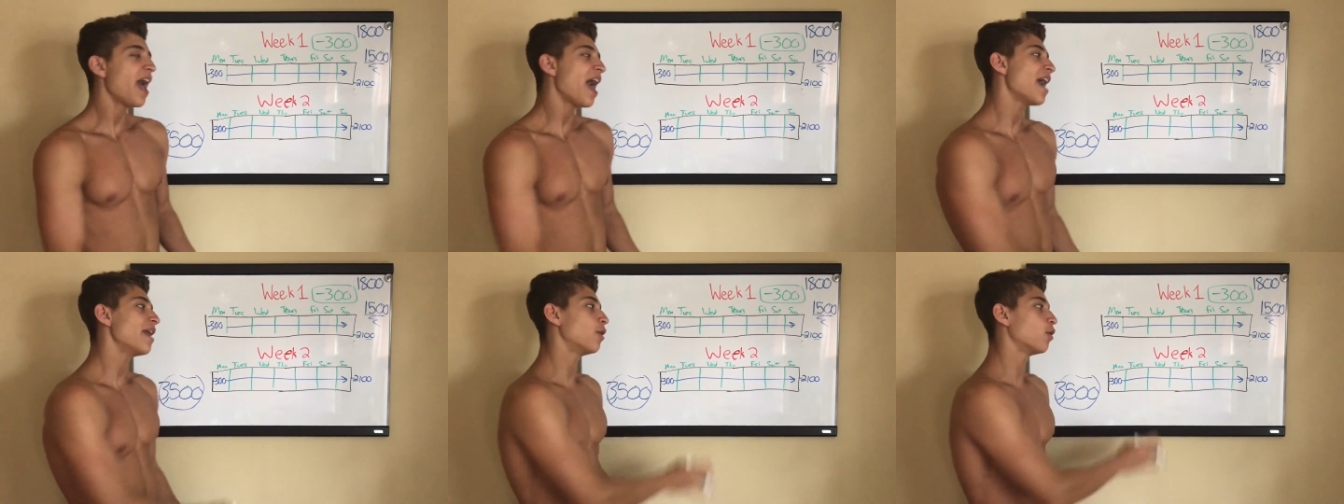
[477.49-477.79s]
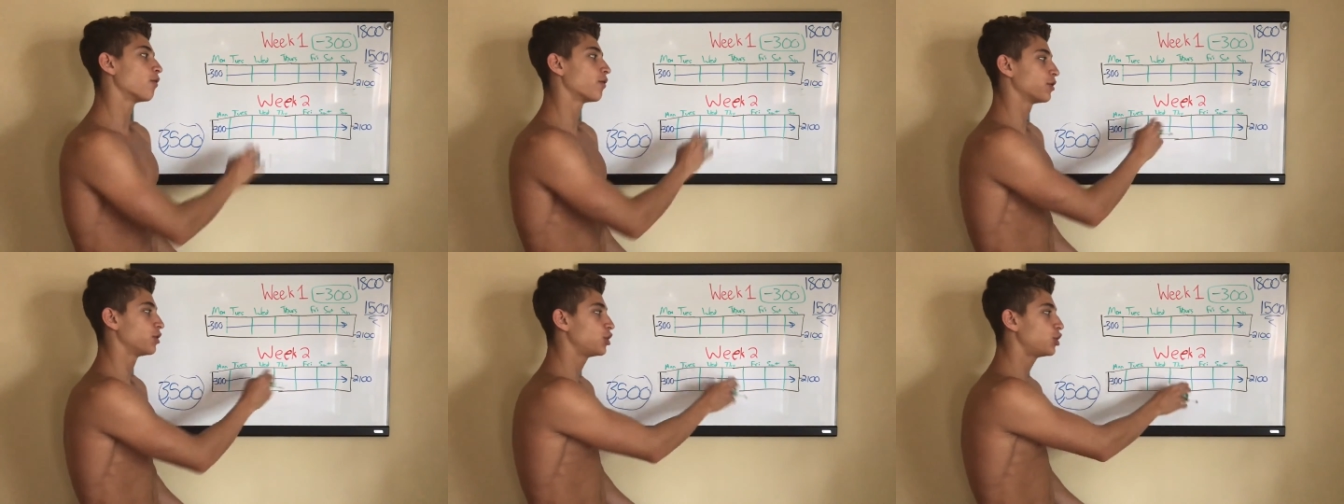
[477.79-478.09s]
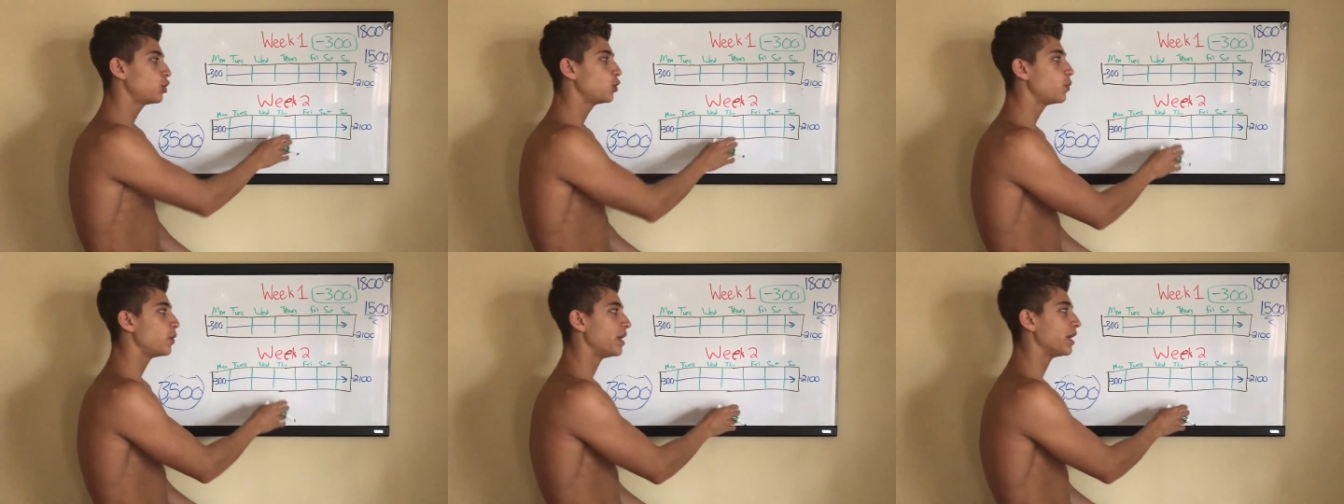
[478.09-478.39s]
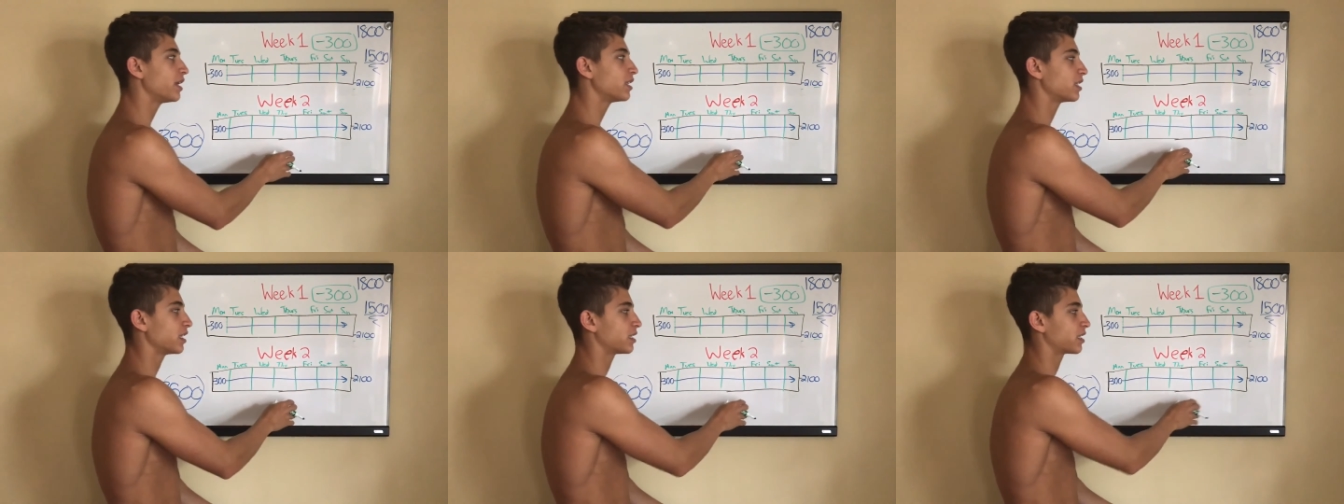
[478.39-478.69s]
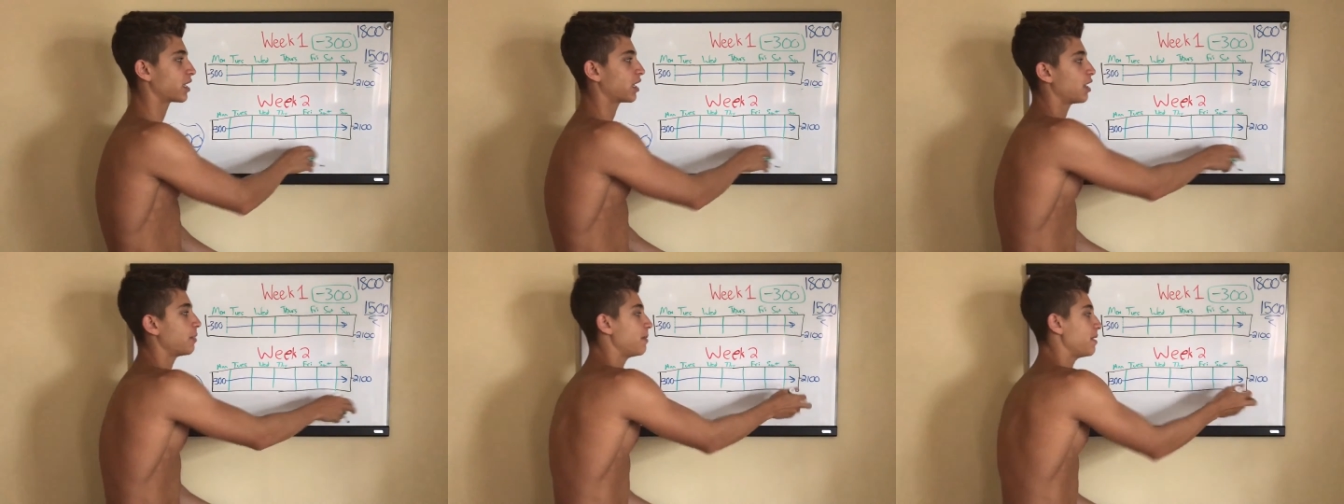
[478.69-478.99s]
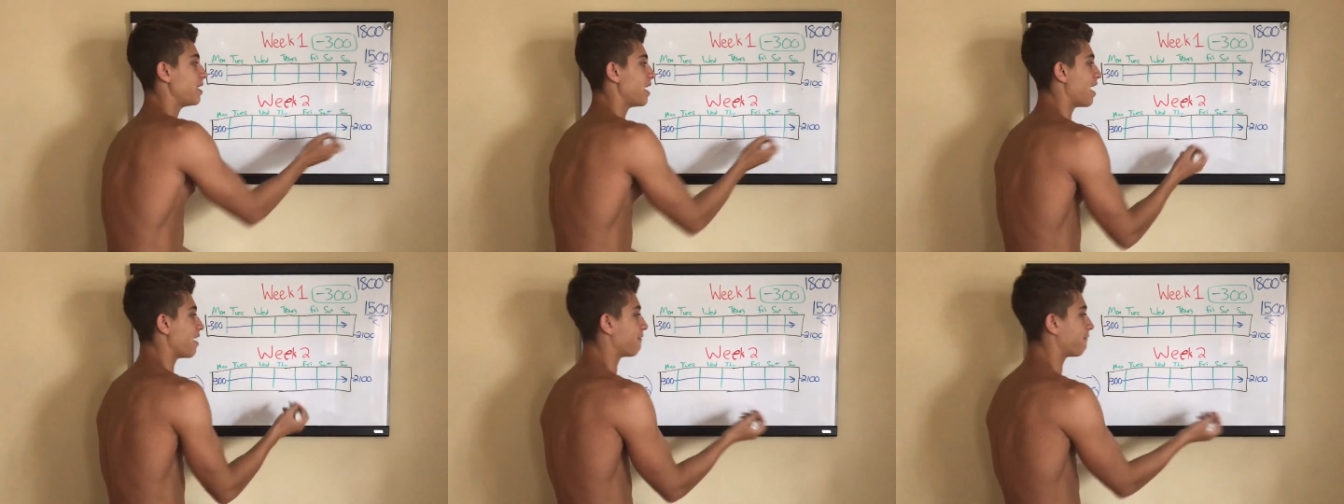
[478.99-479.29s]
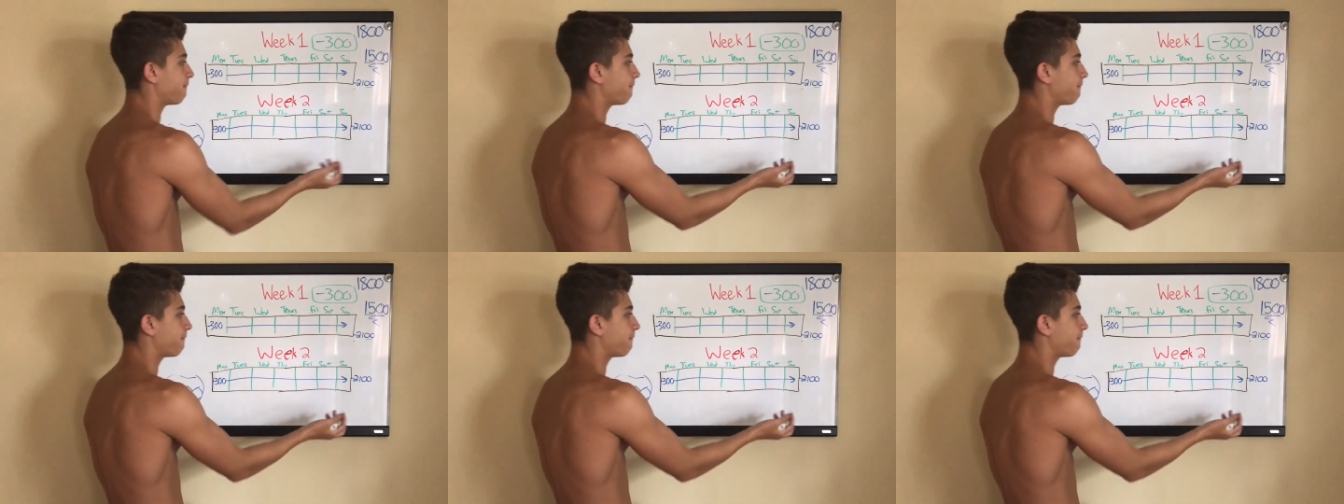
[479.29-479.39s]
And over two weeks, it's gonna be a